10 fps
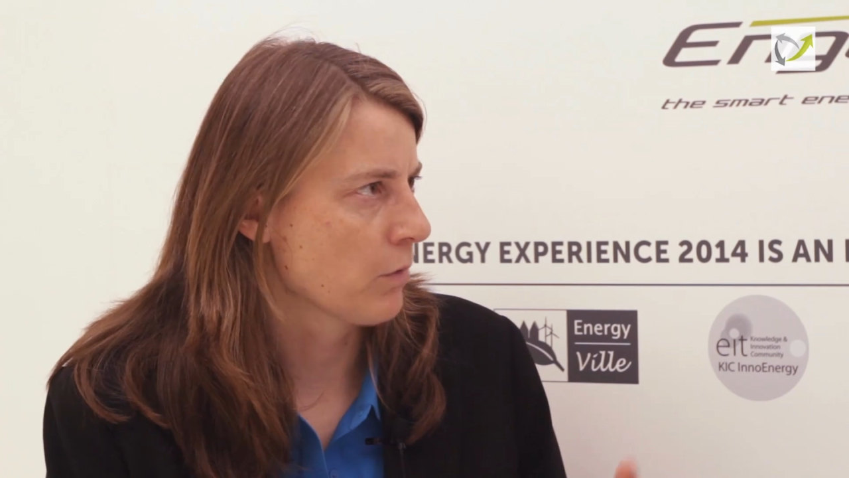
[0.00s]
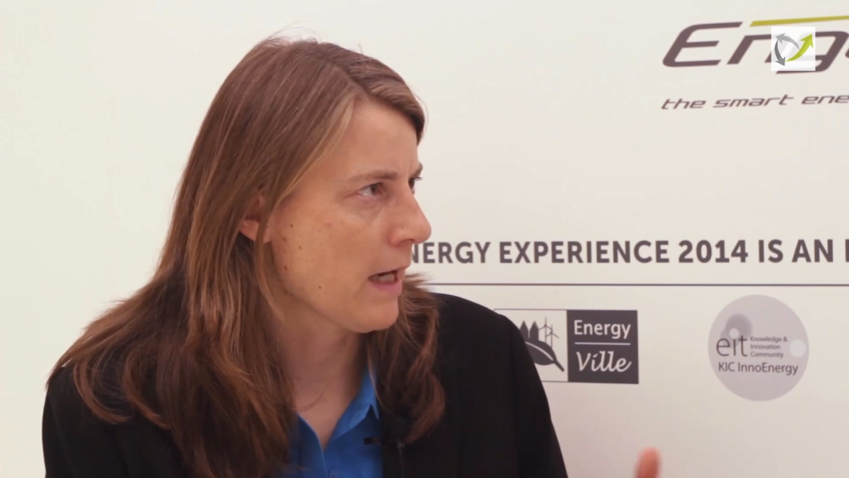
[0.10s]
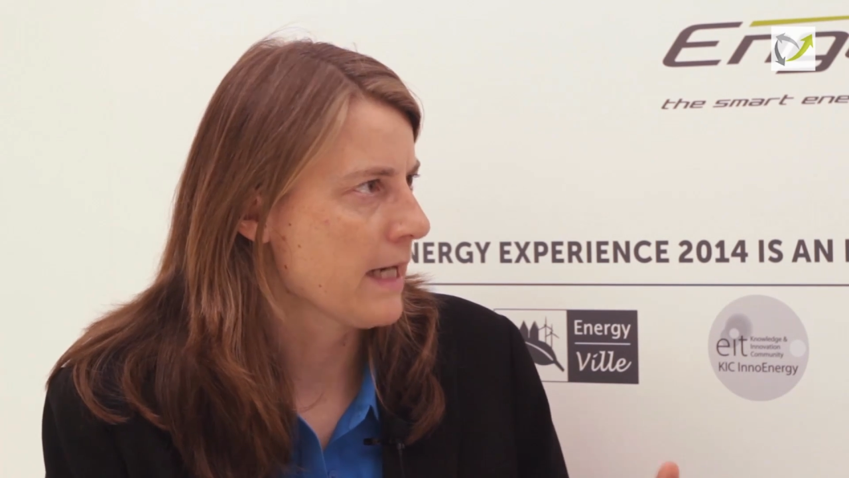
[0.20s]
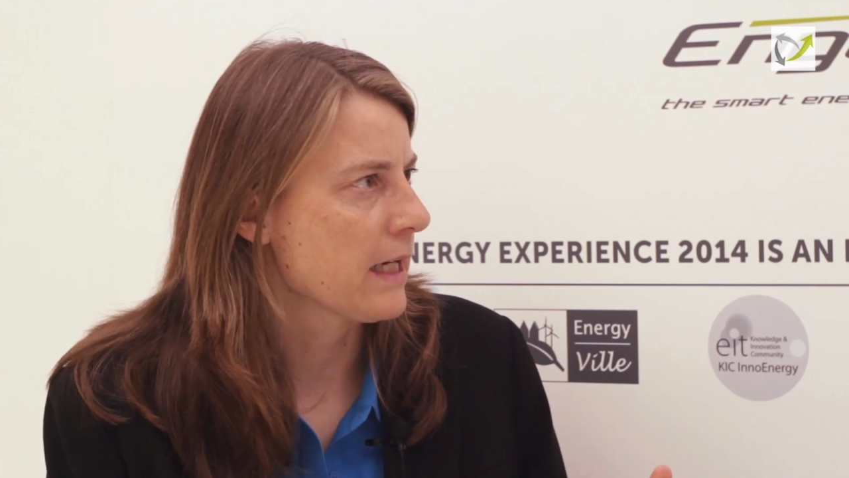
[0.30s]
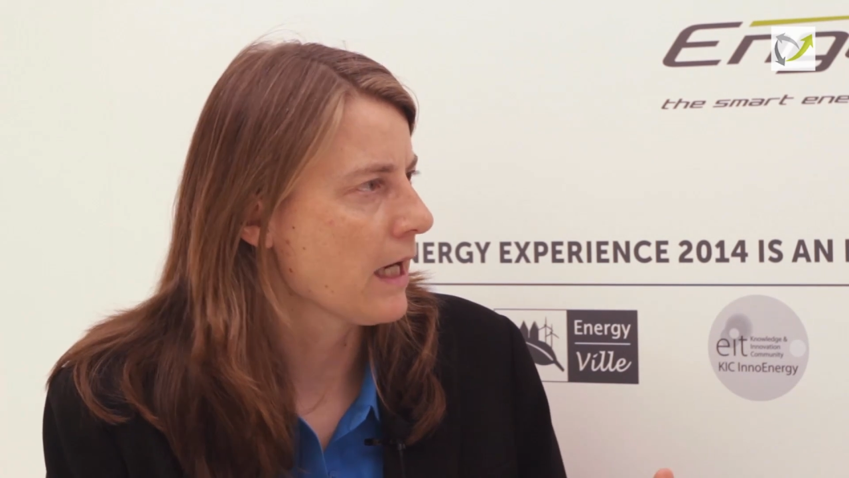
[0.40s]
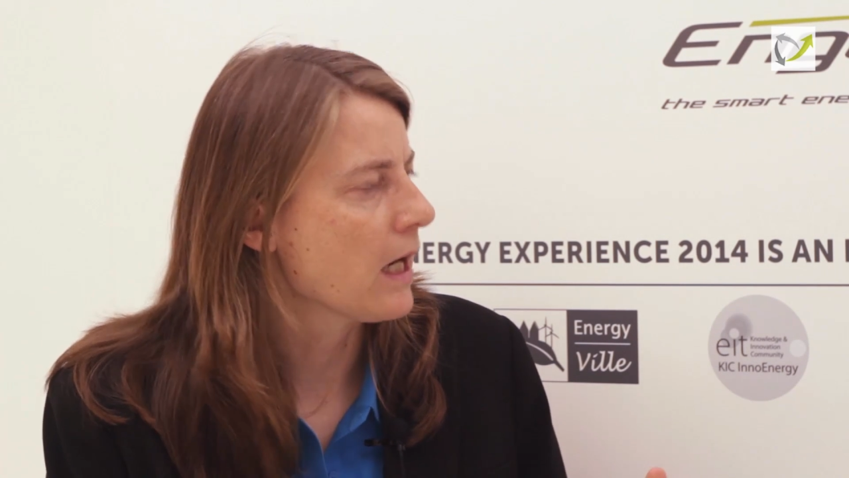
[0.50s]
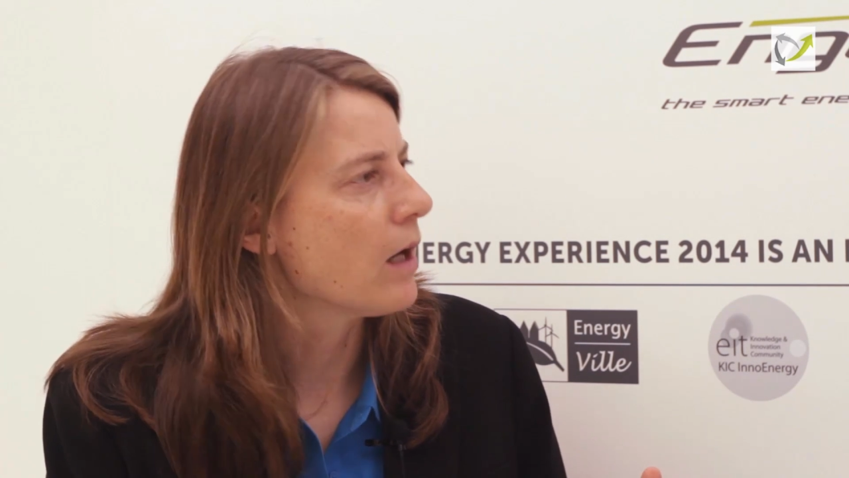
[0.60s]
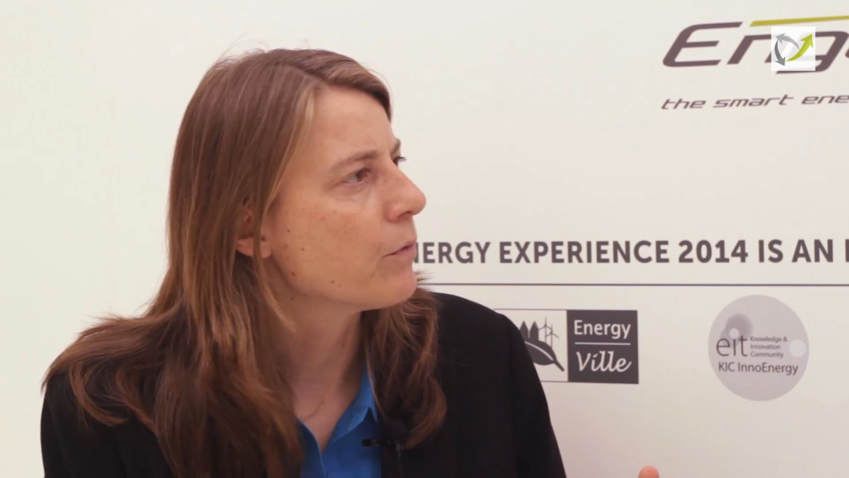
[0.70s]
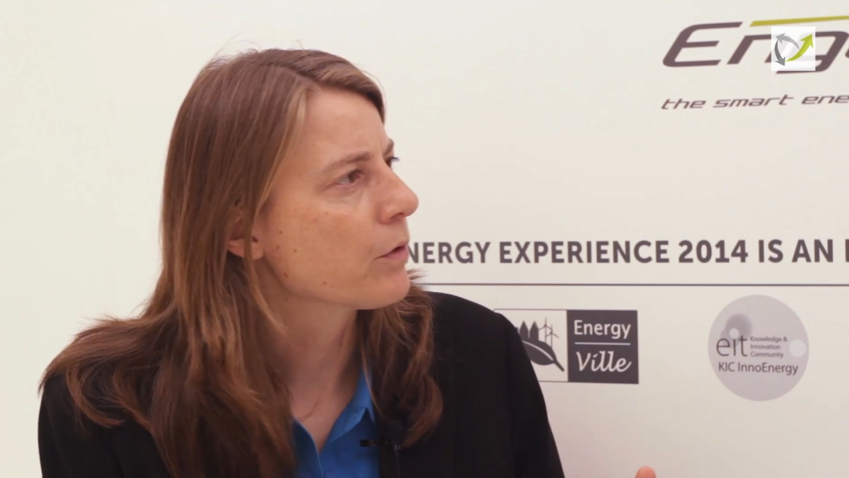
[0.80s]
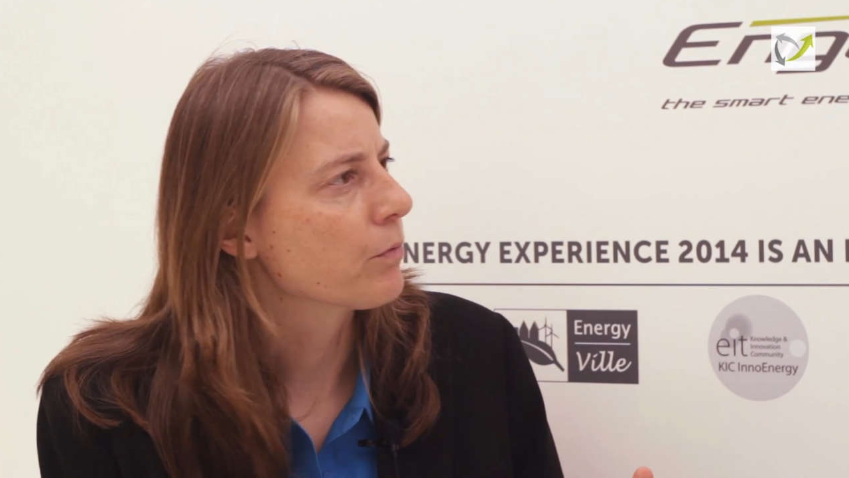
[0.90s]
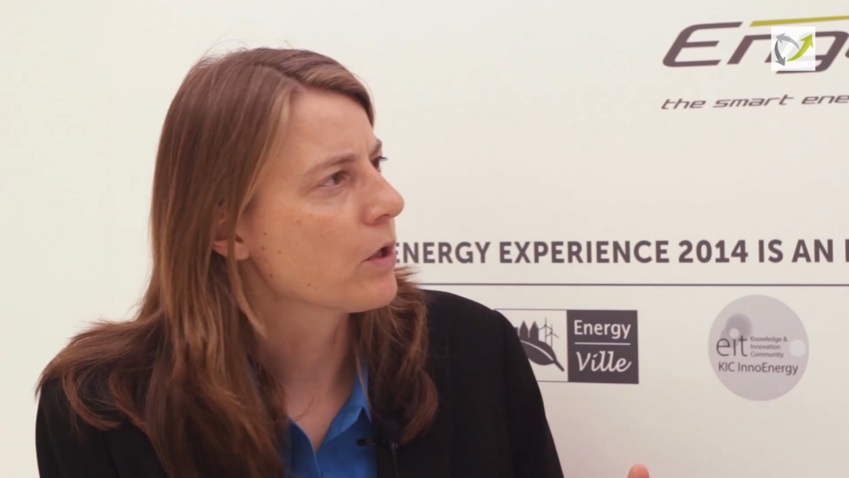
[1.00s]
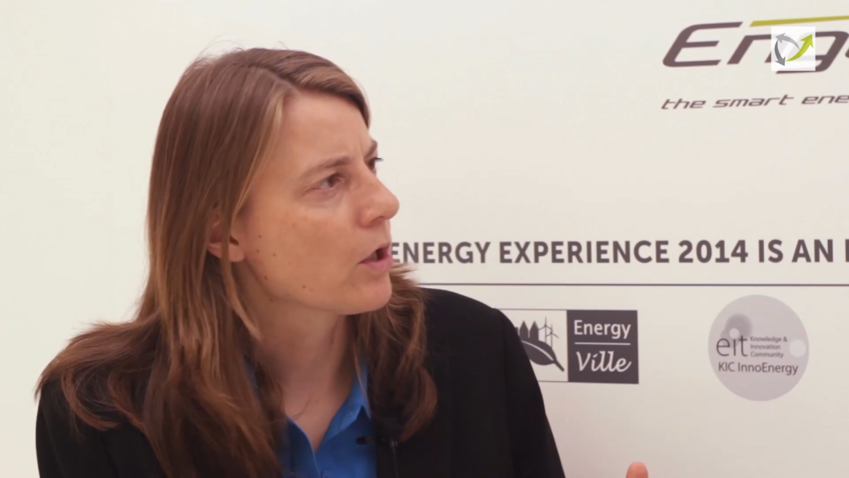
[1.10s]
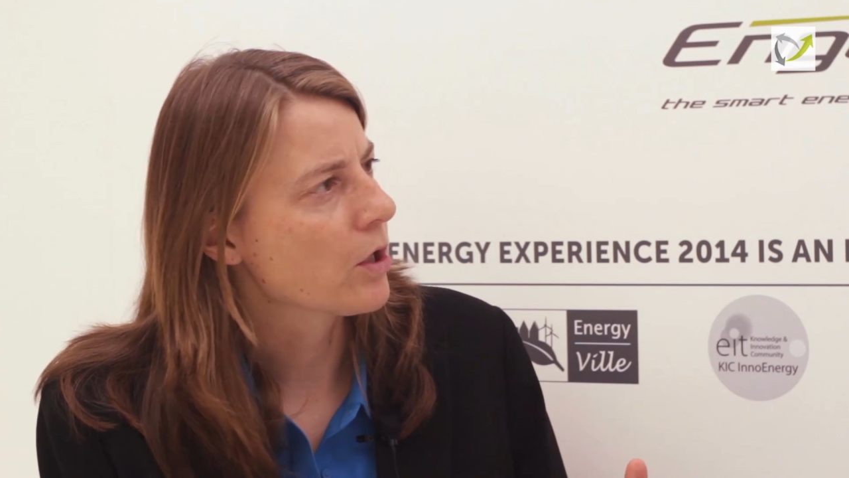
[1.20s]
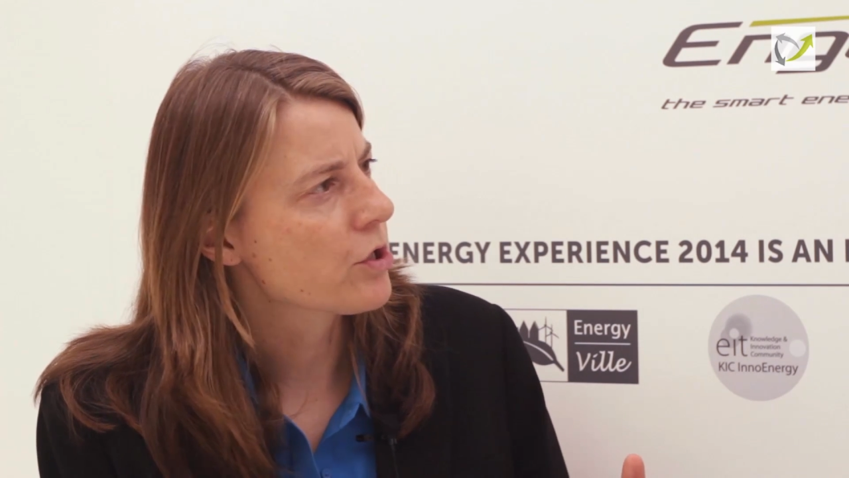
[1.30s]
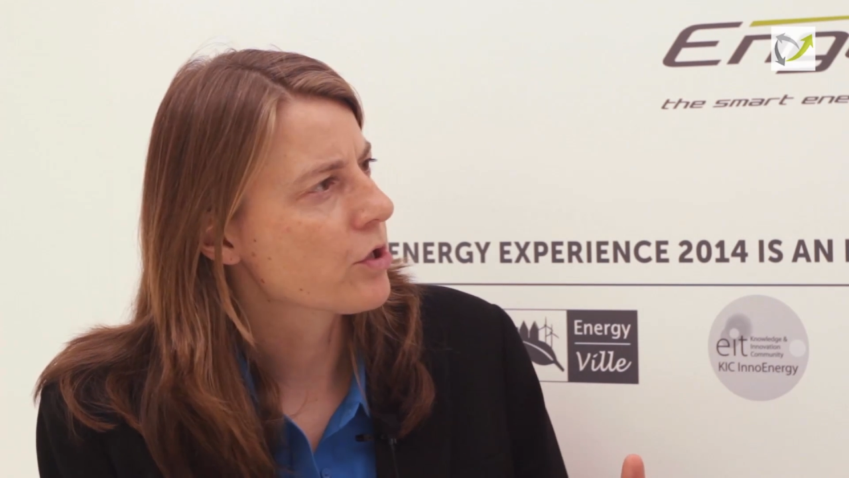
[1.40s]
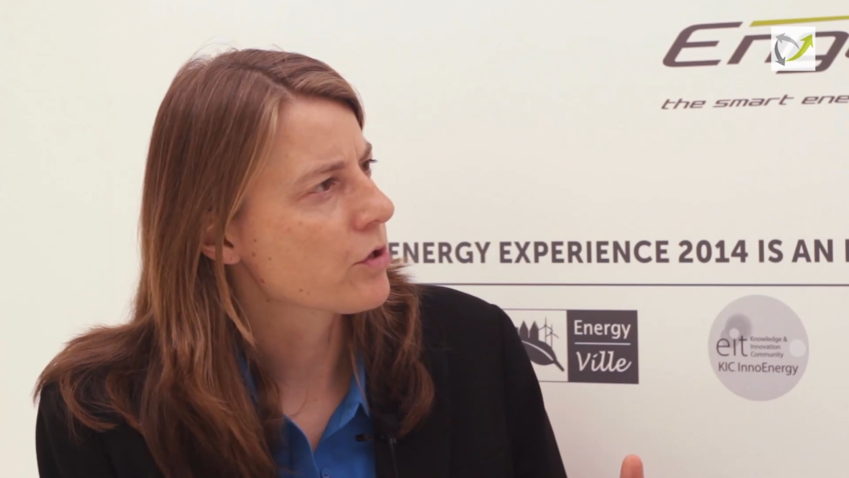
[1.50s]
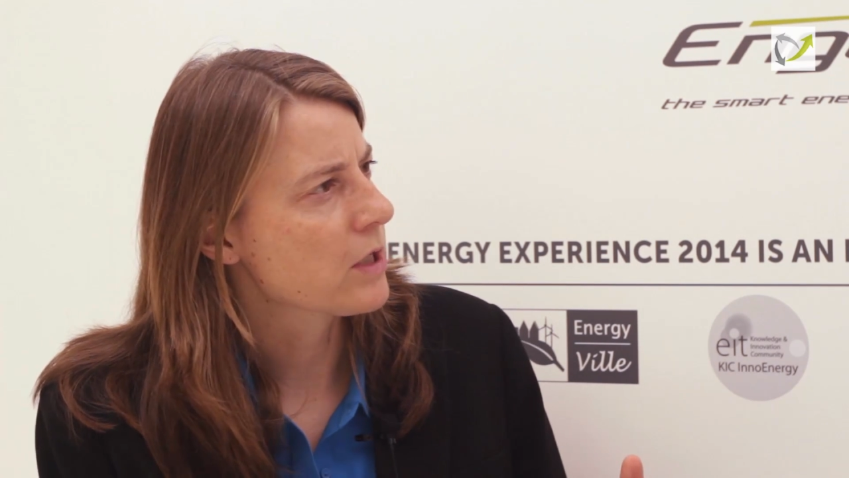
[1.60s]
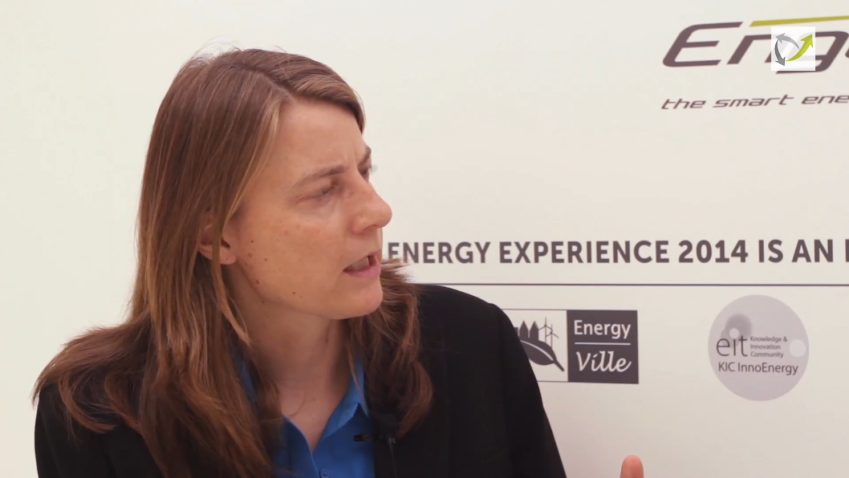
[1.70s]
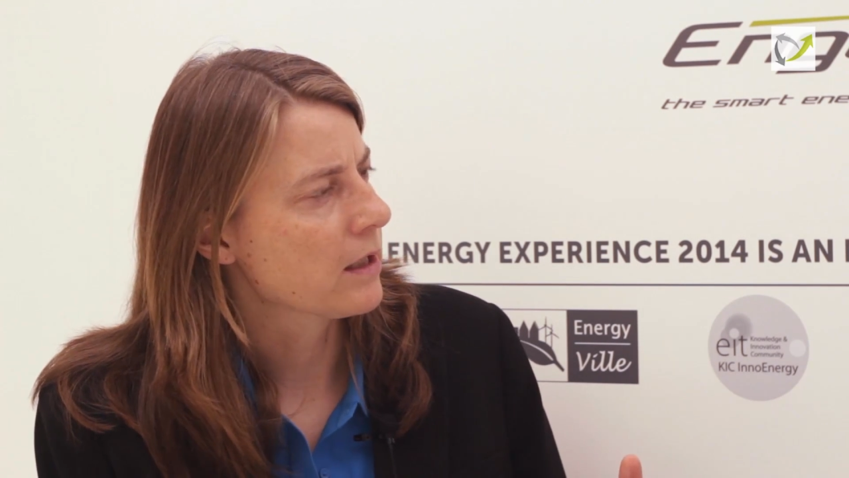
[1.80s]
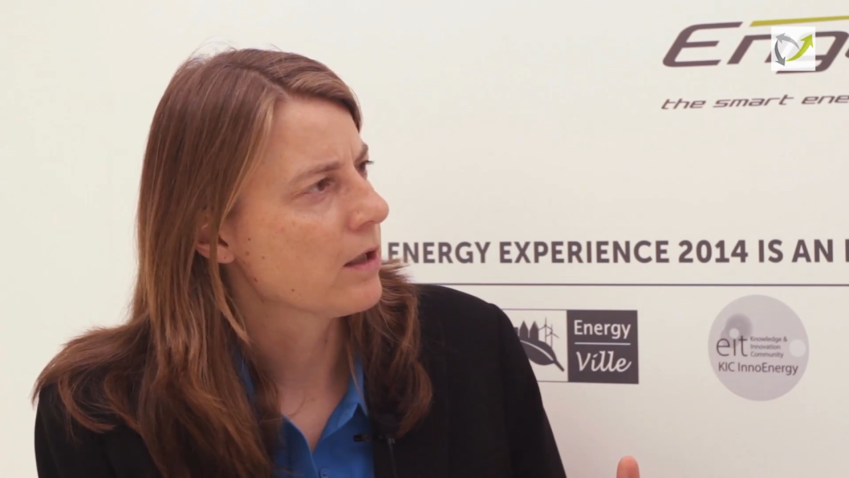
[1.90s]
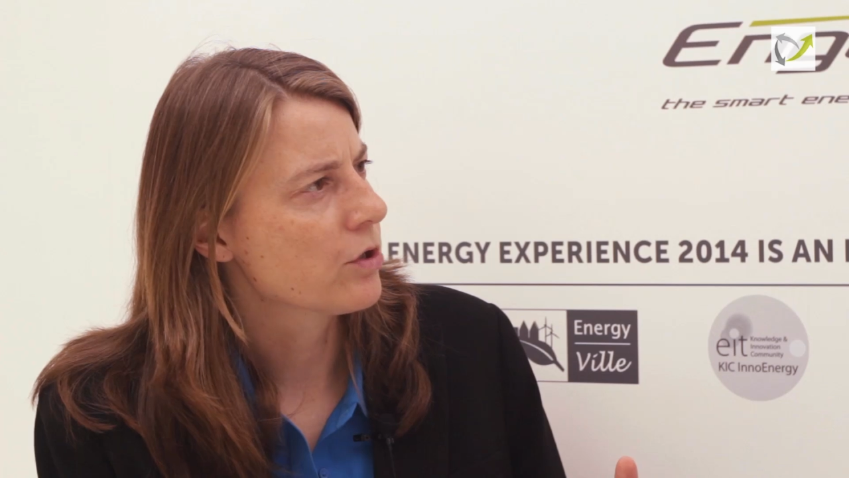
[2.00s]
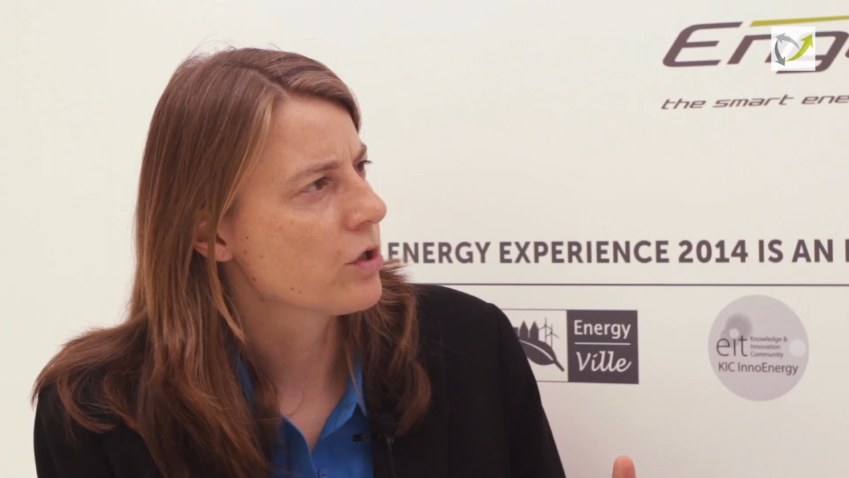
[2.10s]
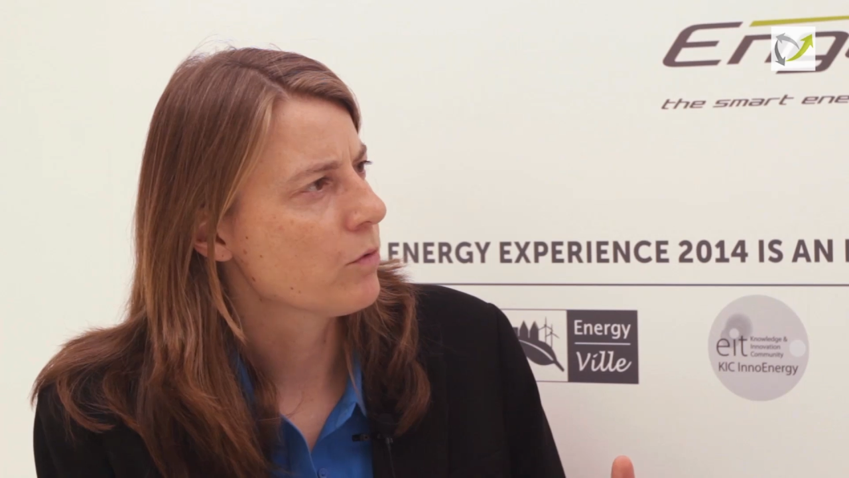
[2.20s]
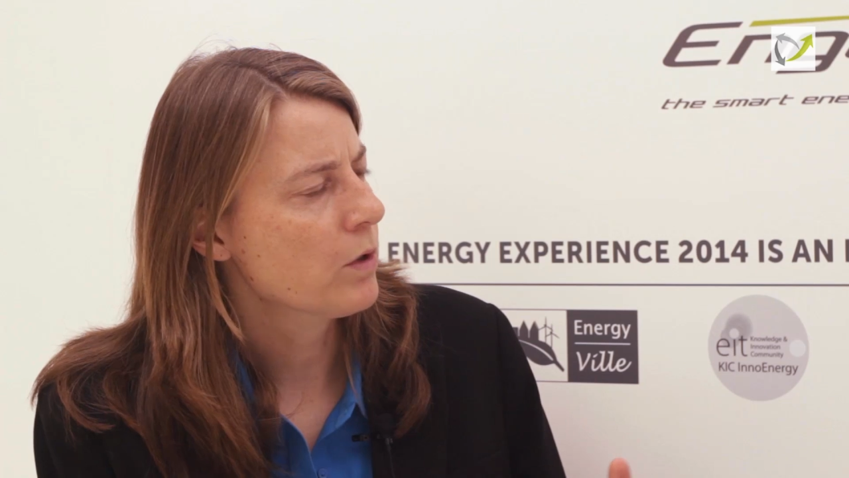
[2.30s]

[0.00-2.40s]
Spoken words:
right now with regards to your technology?